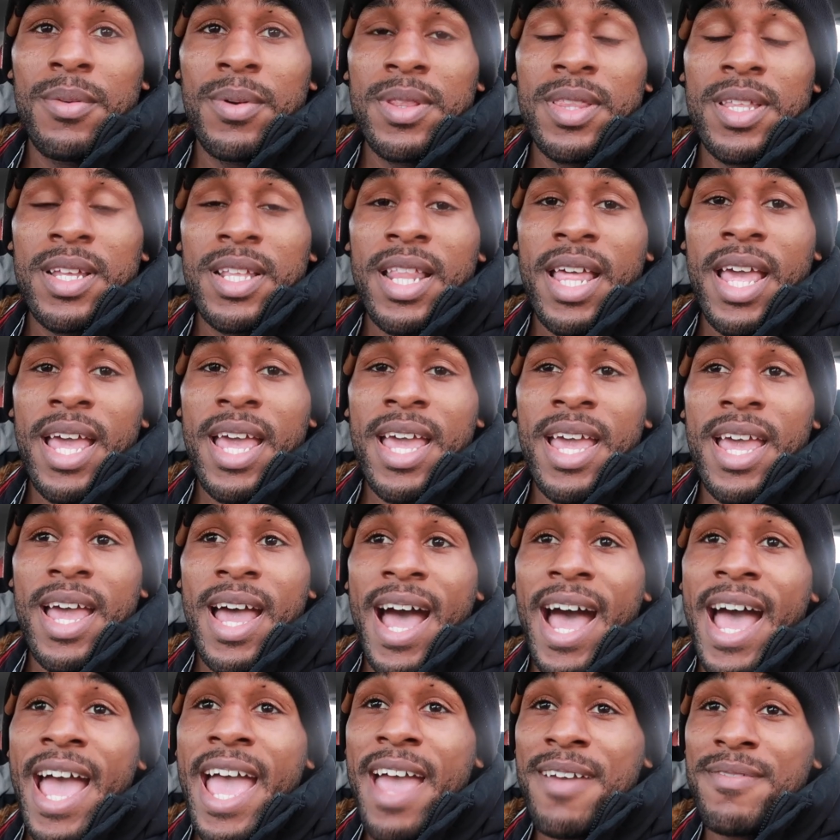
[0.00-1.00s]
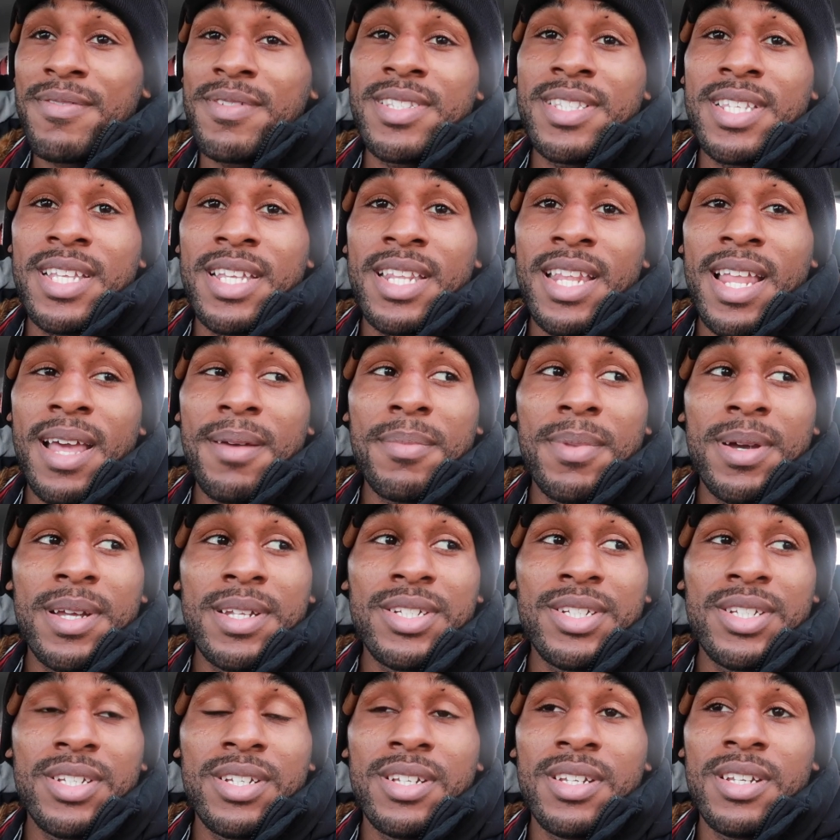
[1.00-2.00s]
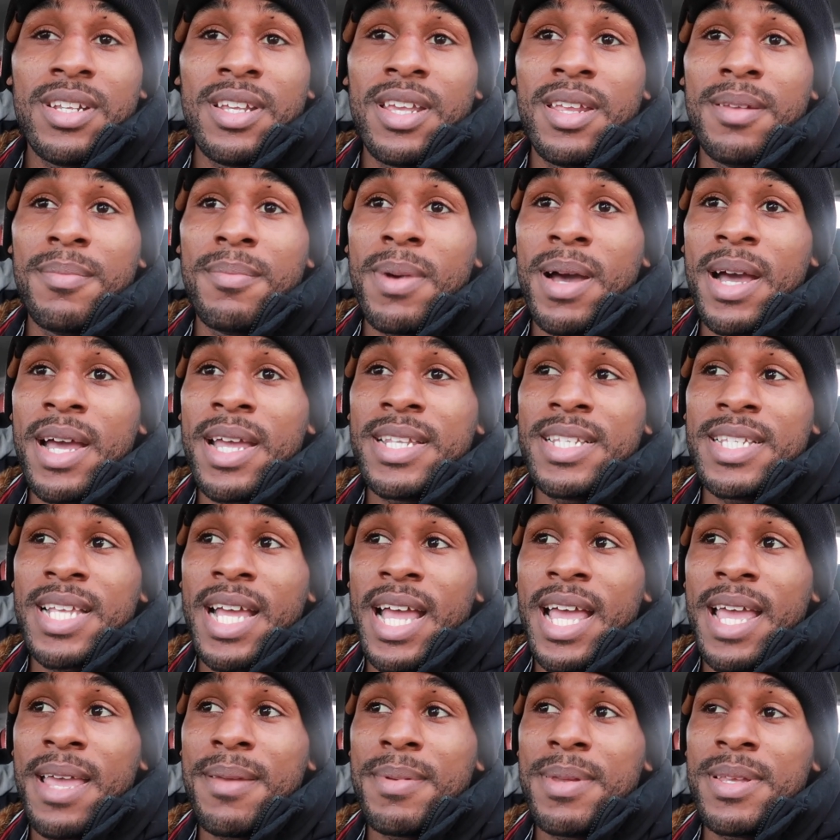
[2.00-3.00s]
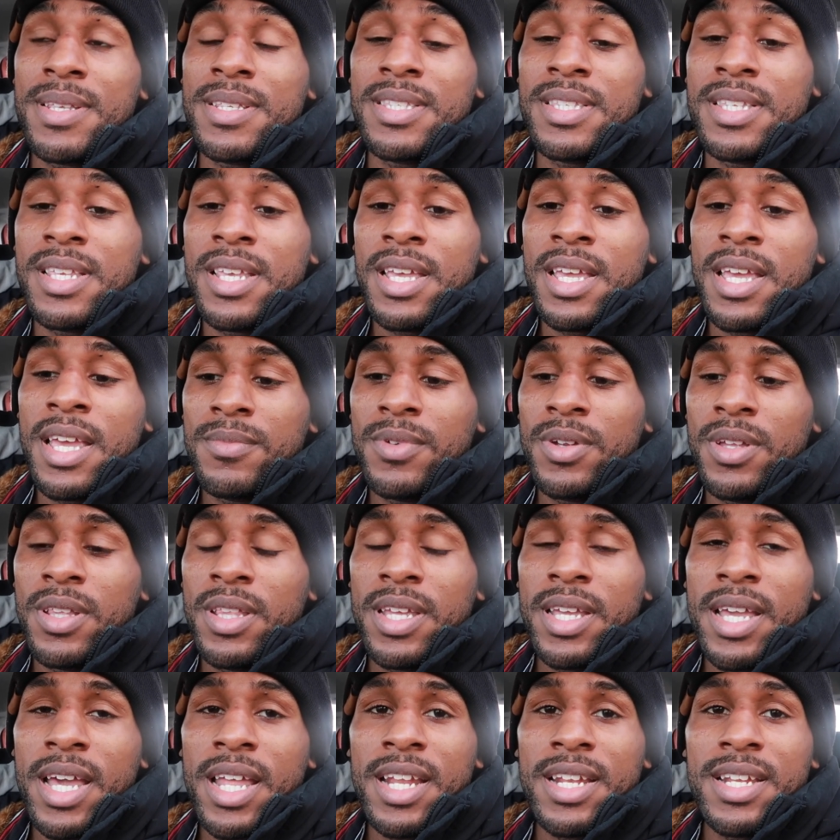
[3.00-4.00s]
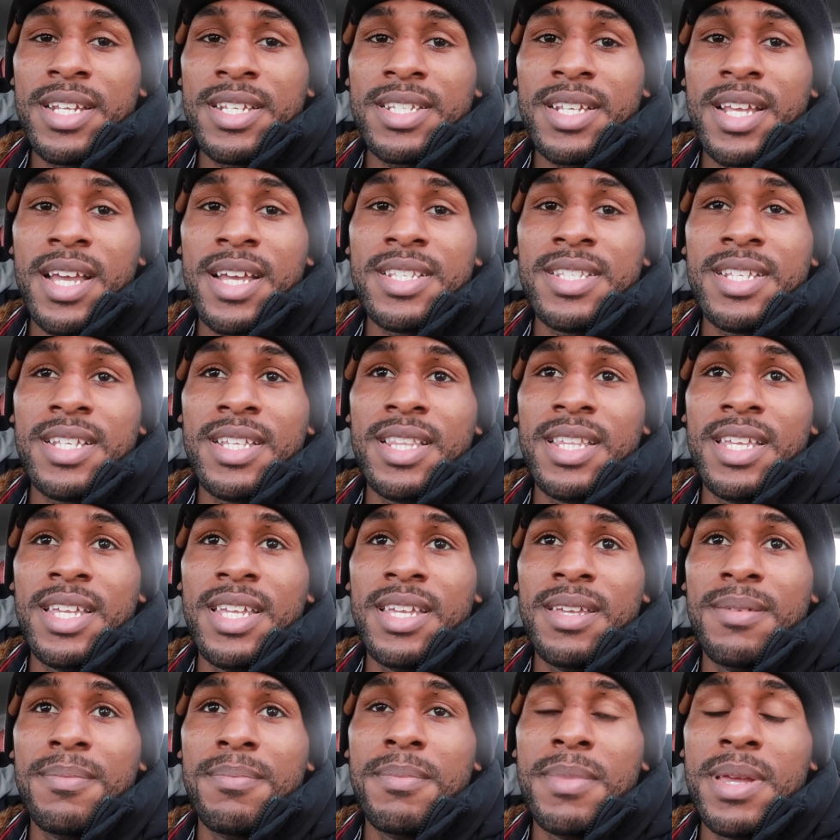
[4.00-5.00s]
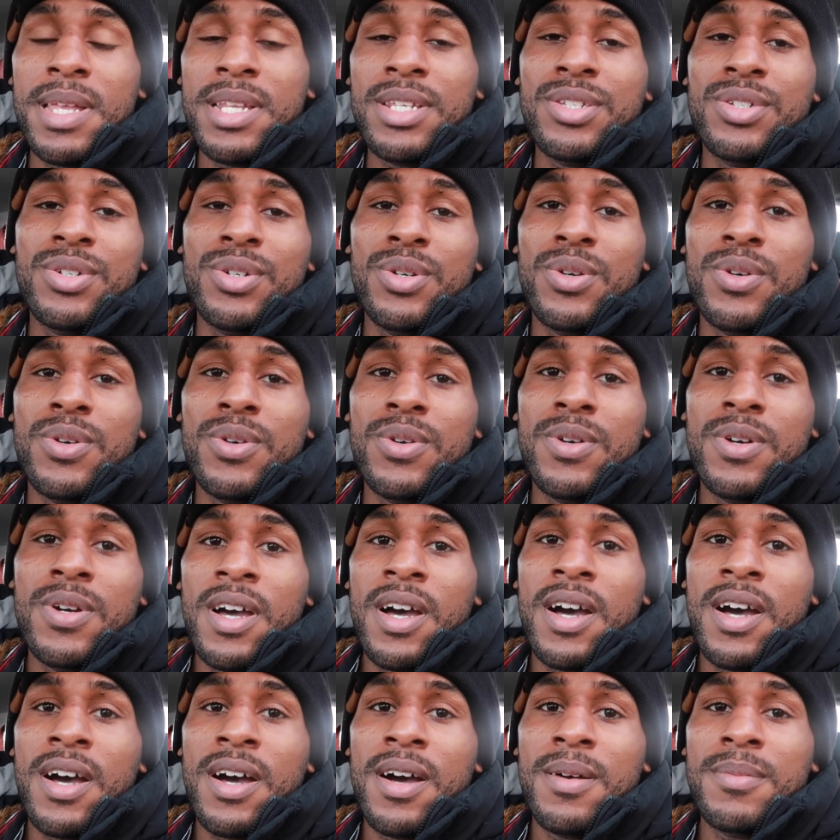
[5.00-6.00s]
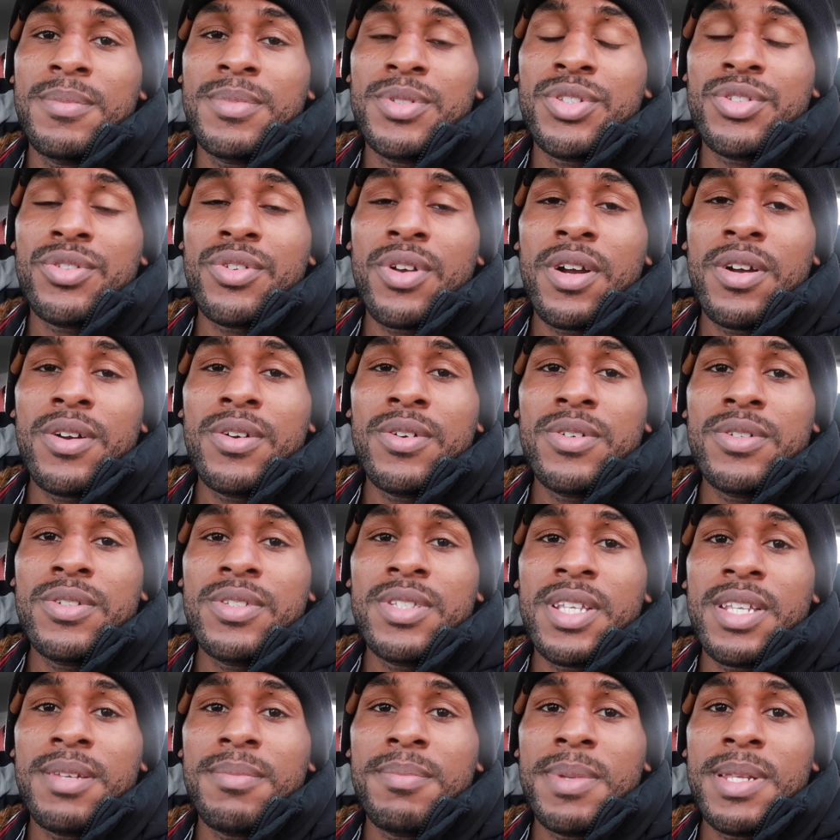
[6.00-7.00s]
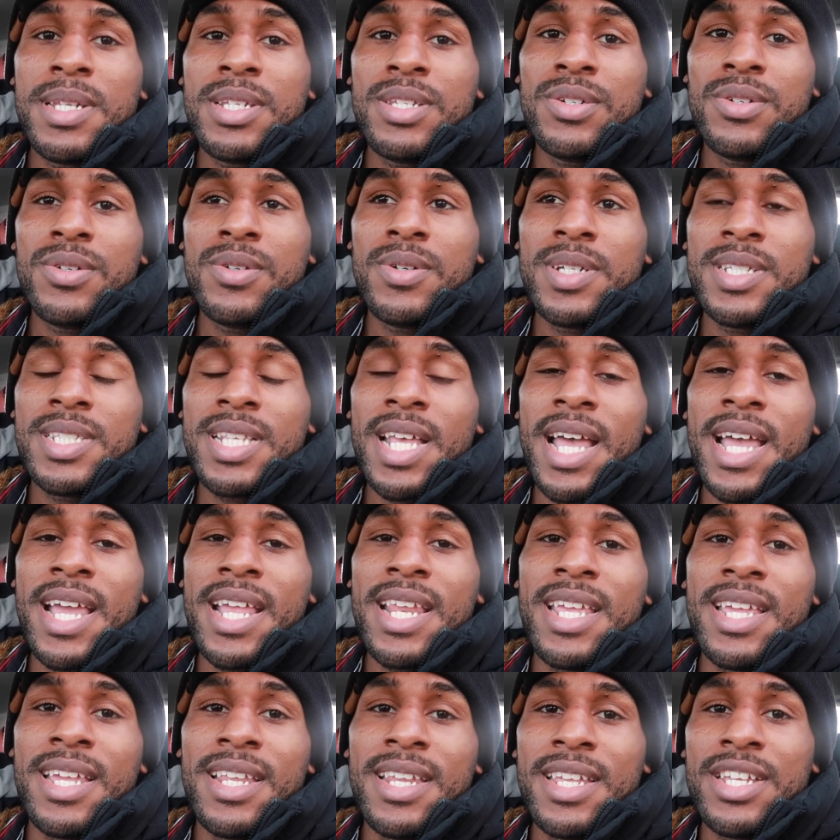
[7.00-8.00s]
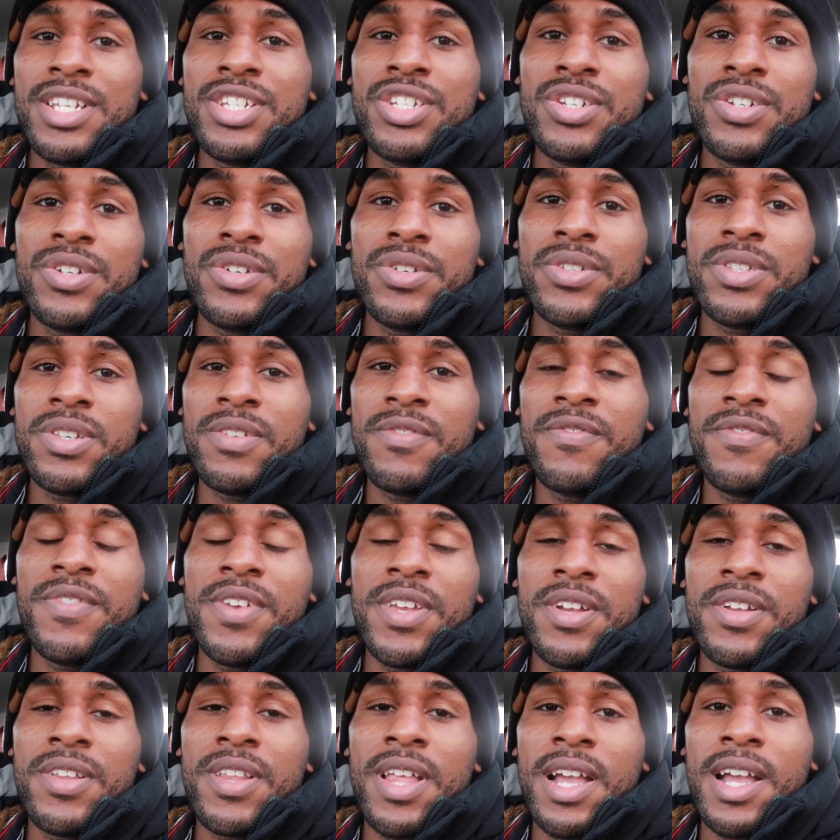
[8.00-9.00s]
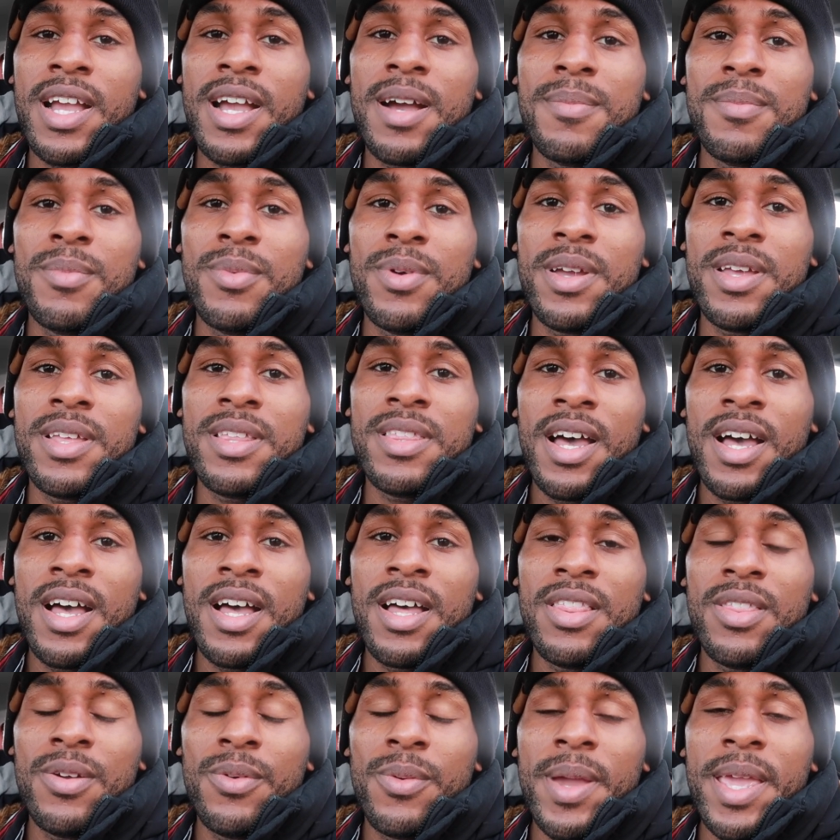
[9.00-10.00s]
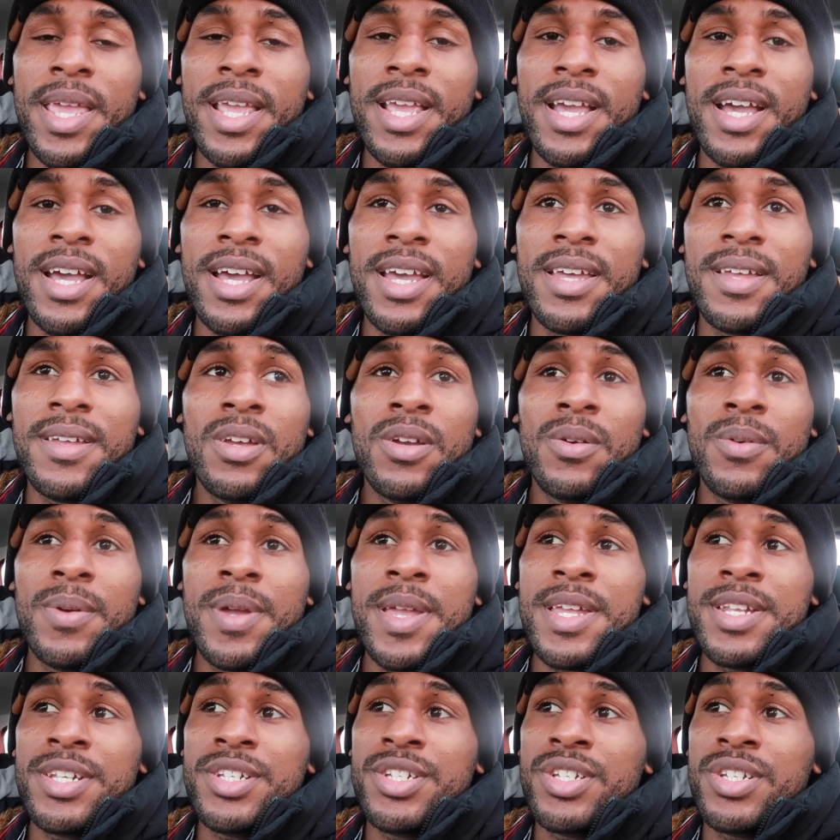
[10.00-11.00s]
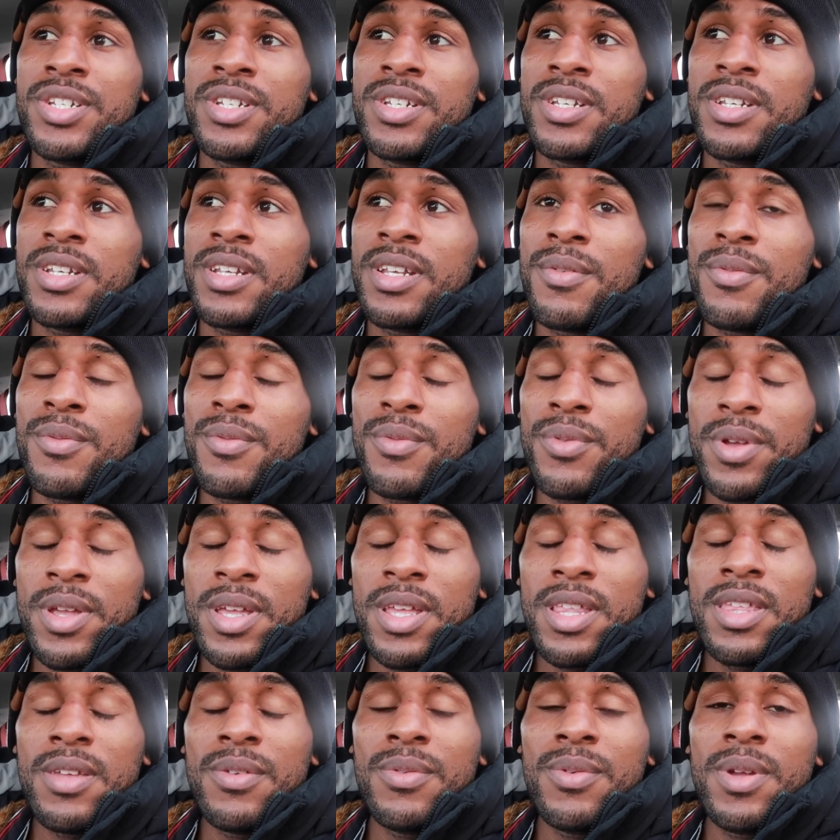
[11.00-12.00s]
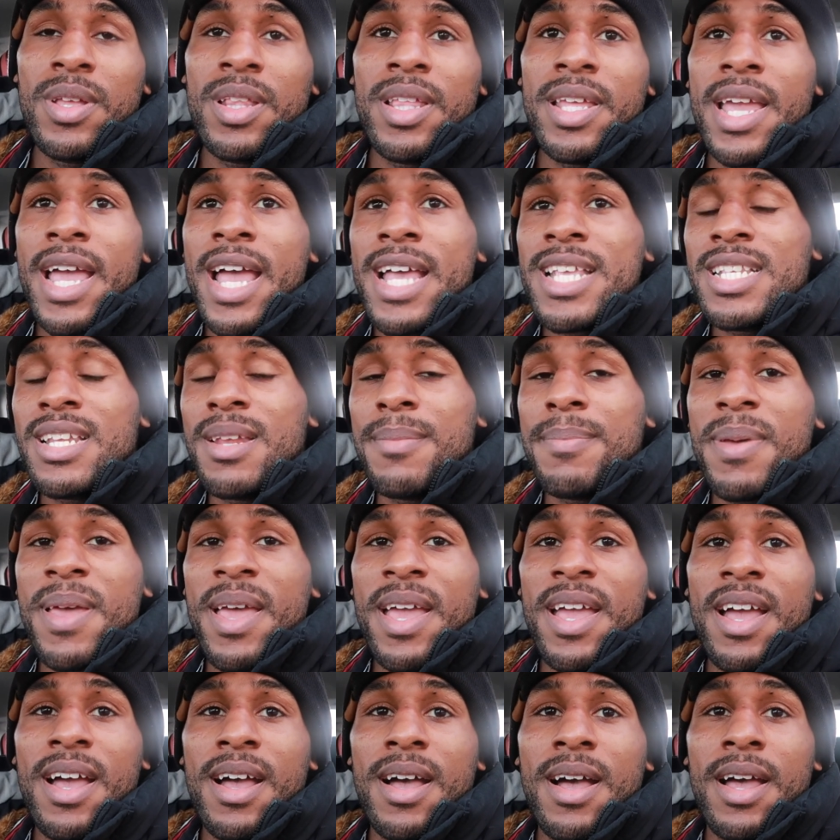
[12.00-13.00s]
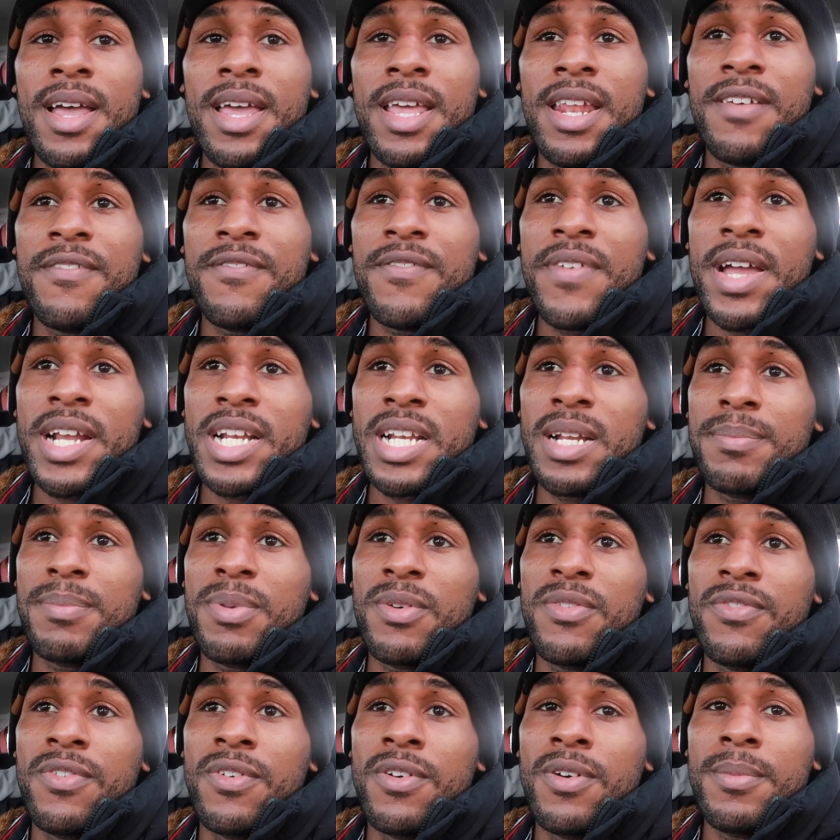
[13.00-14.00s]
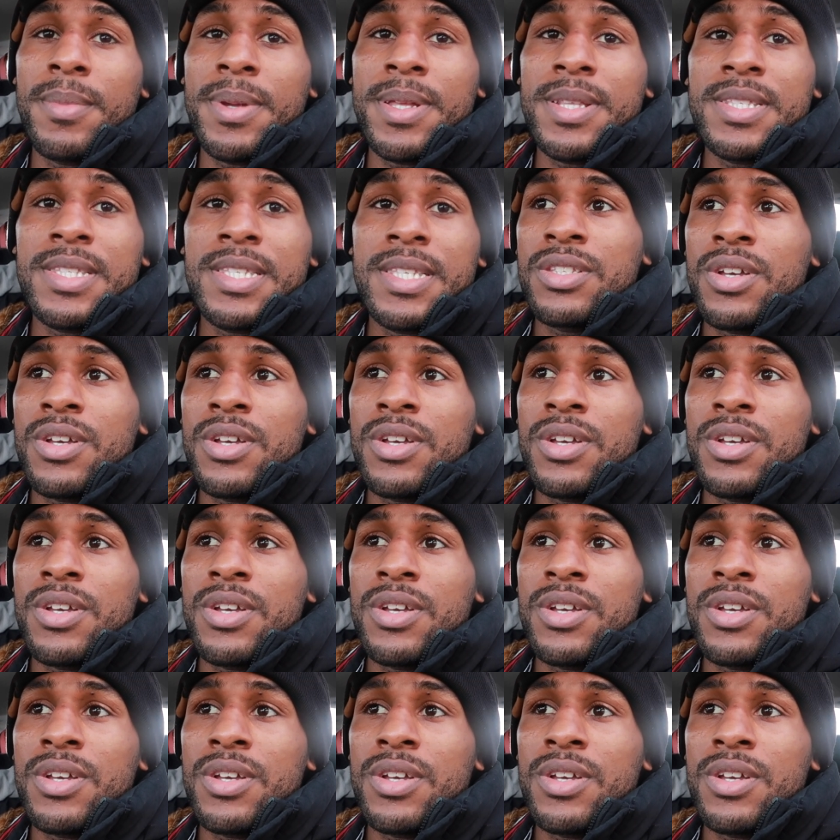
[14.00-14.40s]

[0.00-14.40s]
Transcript: one thing that I haven't seen that much in my time is really kind of discussing the mental um, struggles and mental anxiety and issues and fear that come with uh, the weight cut, which really, really has an effect an effect on performance.